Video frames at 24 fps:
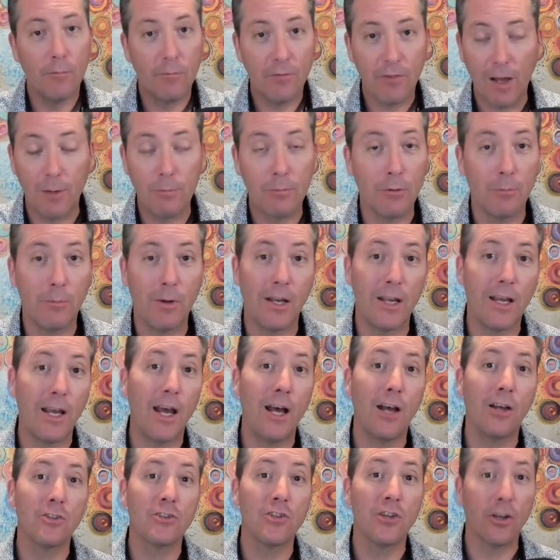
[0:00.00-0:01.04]

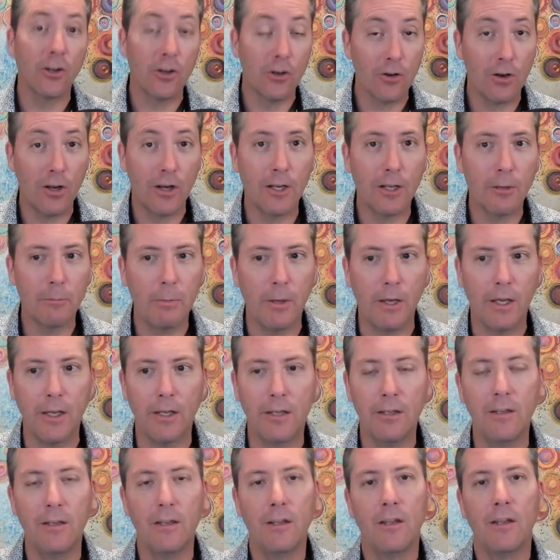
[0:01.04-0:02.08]
Fibromyalgia, chronic
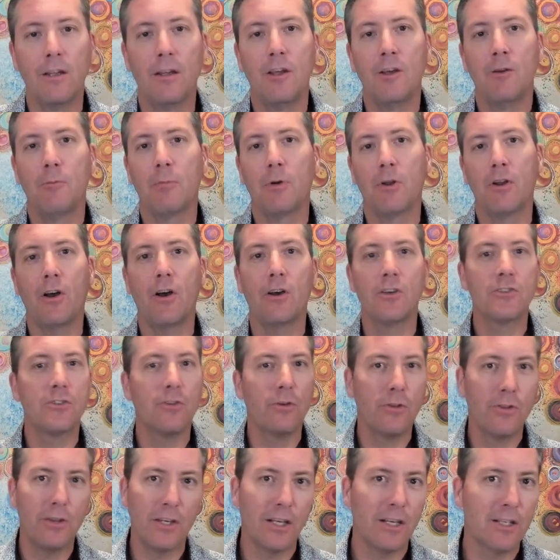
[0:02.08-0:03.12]
pain, but
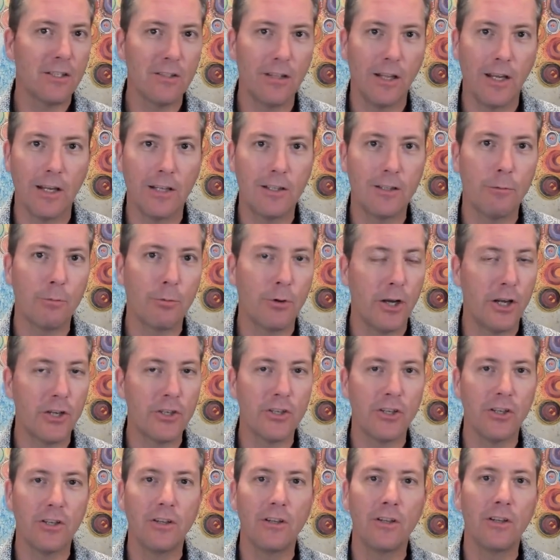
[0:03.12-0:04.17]
also things like
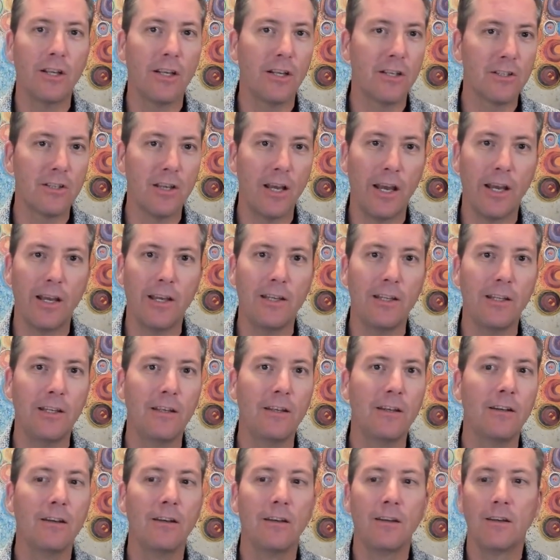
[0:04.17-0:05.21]
depression,
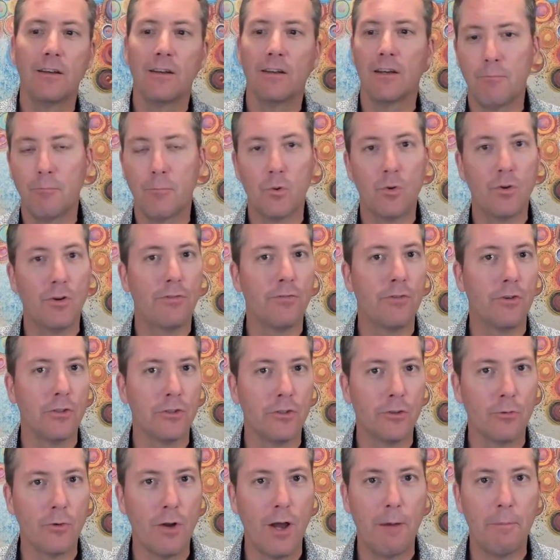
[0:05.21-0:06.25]
anxiety, peripheral
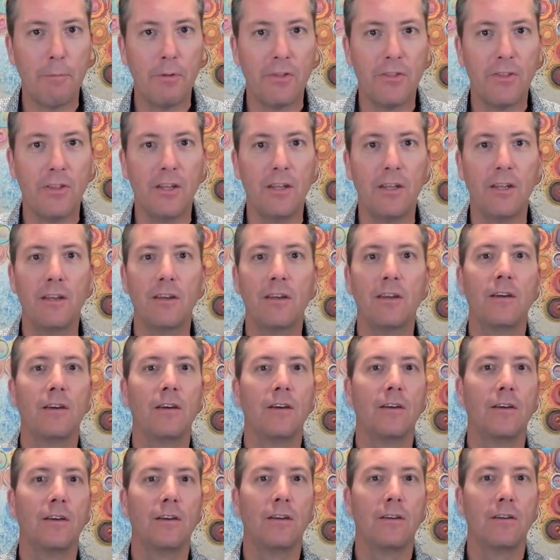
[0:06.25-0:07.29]
neuropathy,
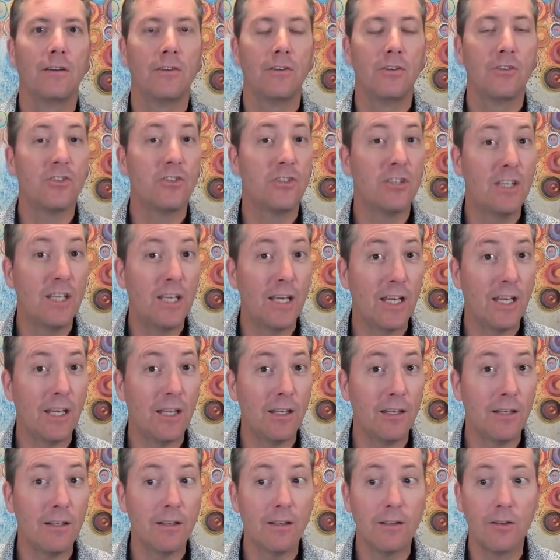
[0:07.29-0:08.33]

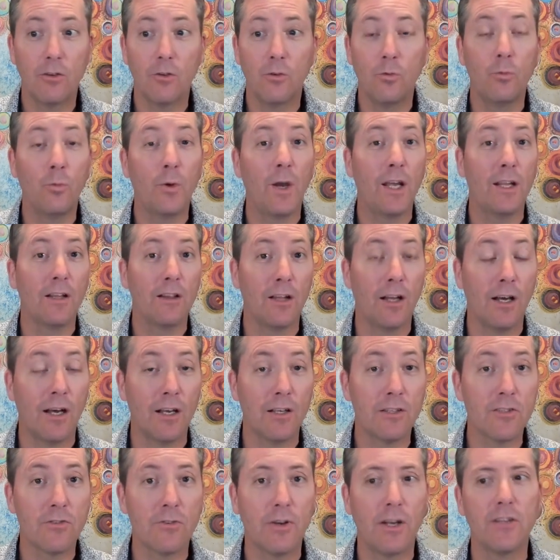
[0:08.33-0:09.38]
skin, weight
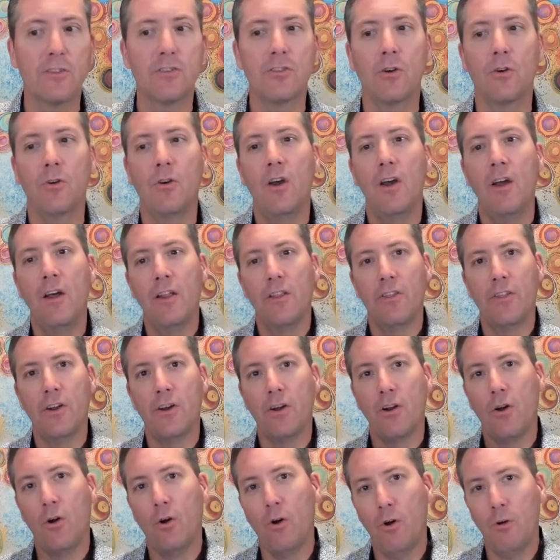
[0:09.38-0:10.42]
loss, right? So there
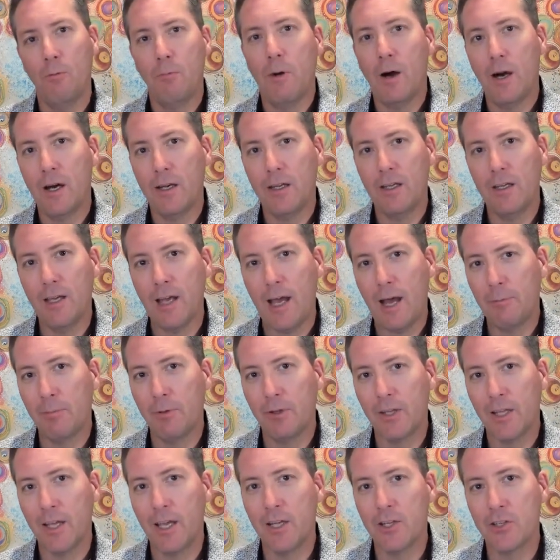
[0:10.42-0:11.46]
are whole body
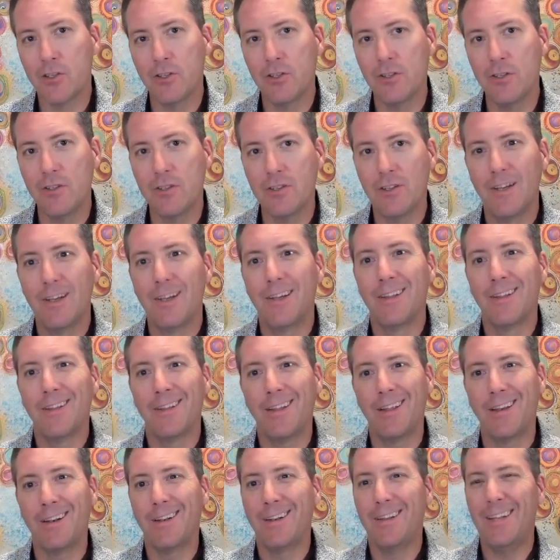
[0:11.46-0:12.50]
applications
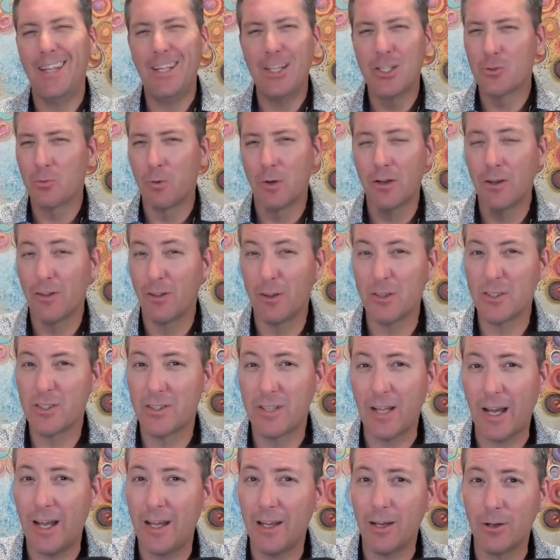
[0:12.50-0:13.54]
that each one of those
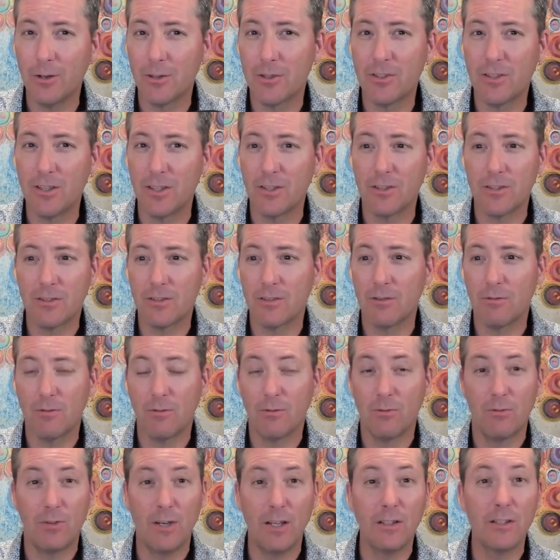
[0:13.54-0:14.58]
diodes is
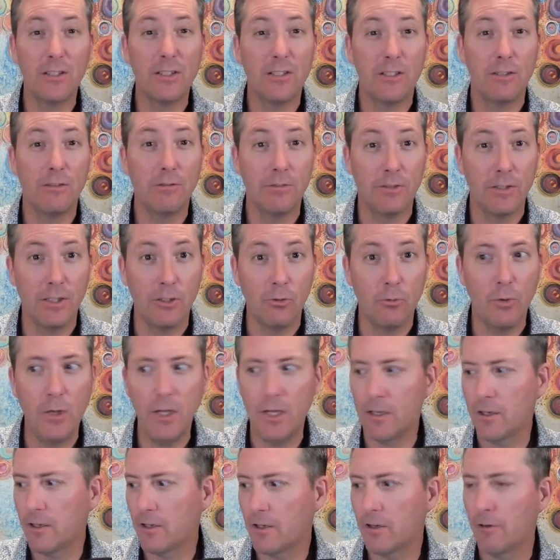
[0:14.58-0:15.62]
relatively
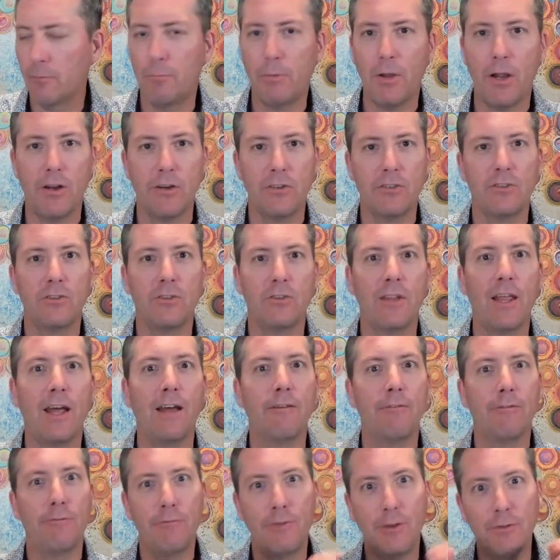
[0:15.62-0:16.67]
weak compared to
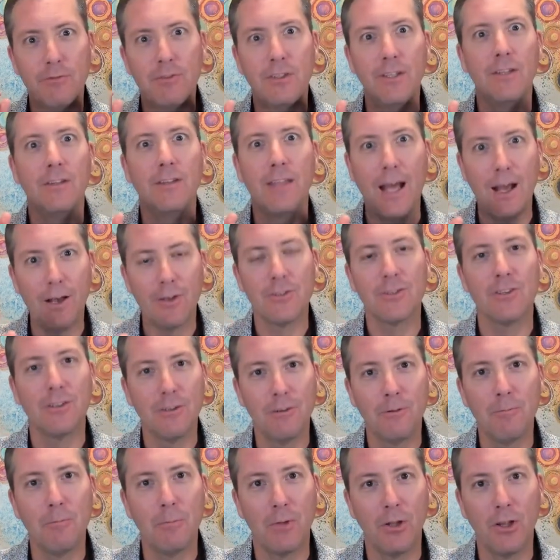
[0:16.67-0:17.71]
that
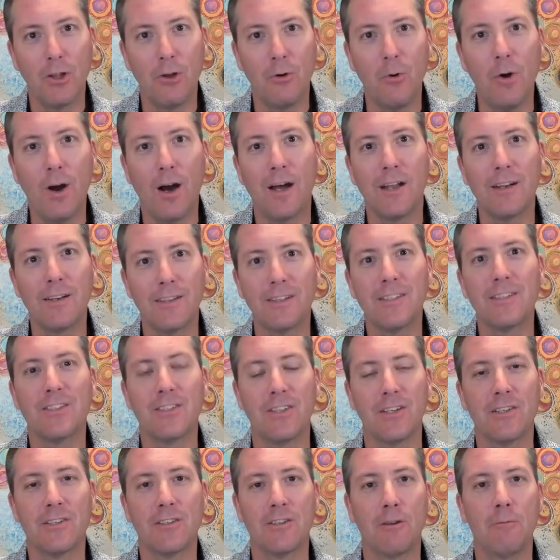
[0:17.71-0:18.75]
50,000 milliwatt
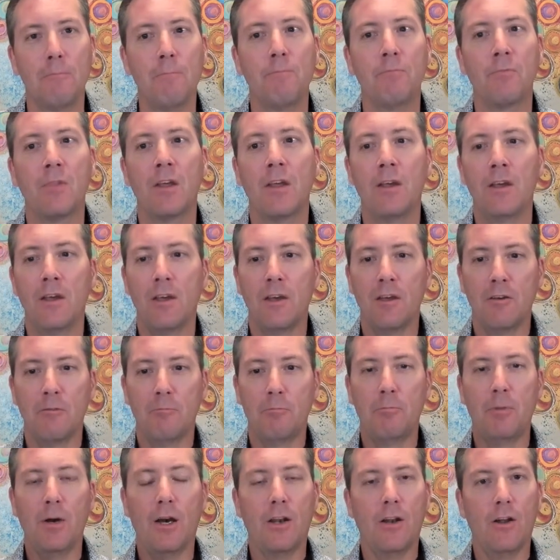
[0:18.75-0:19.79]
system.
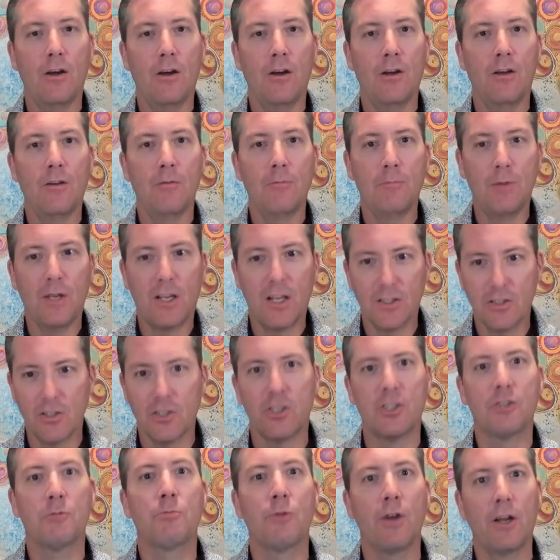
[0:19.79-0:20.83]
But because
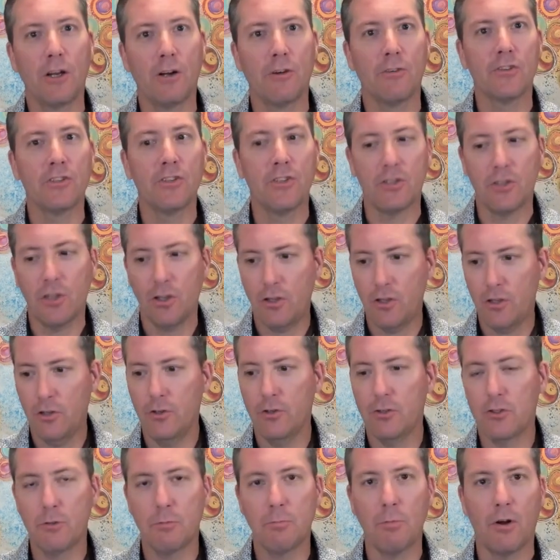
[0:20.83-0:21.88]
it's spread over such a
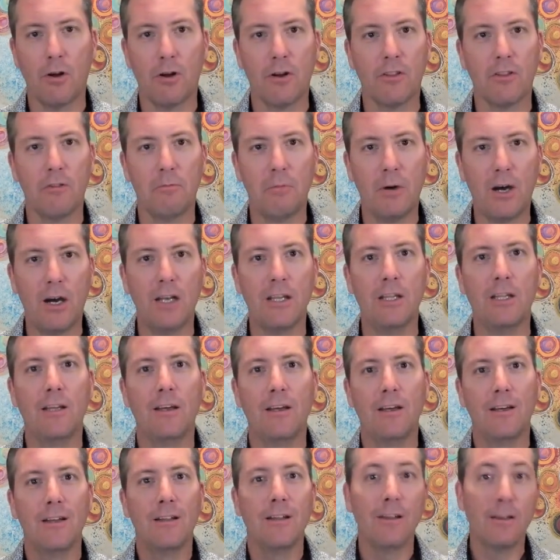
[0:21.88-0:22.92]
huge part of the
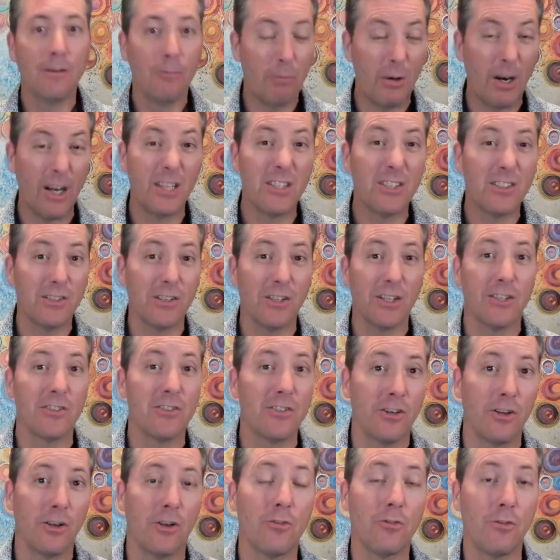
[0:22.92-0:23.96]
body still gets
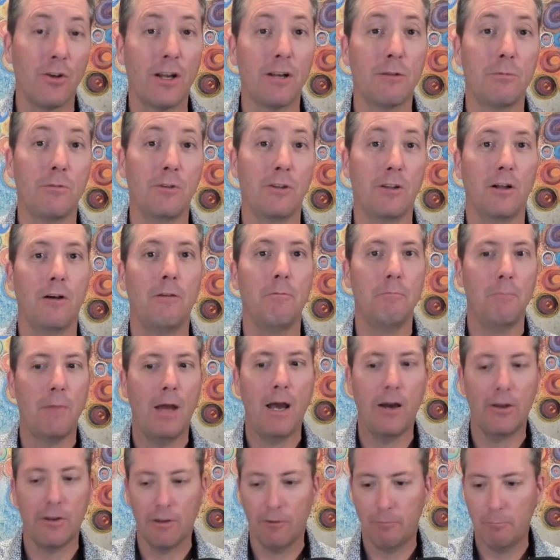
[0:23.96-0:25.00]
an incredible
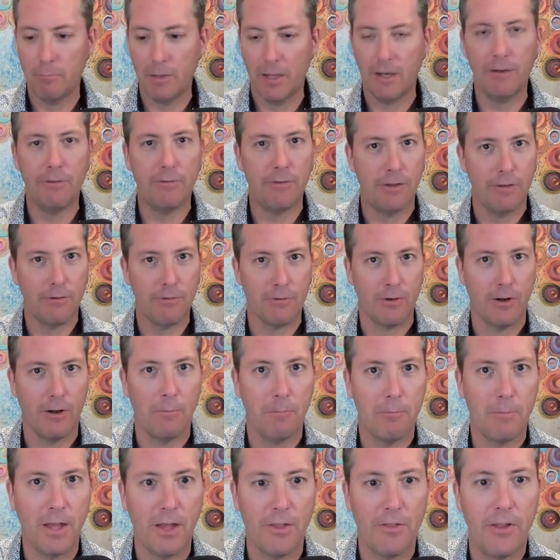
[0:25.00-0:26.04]
amount of benefit
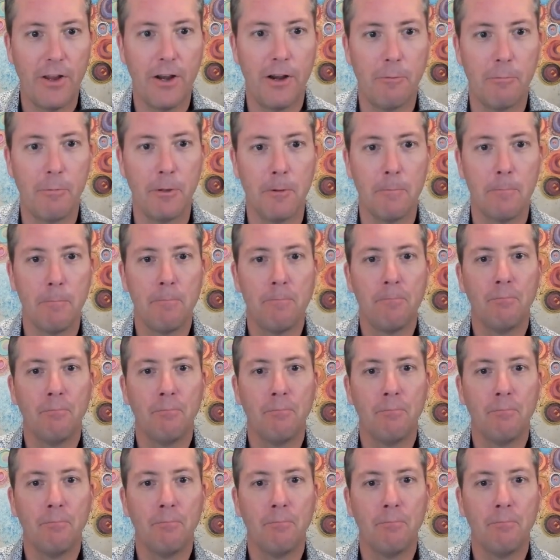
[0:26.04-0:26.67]
from that therapy.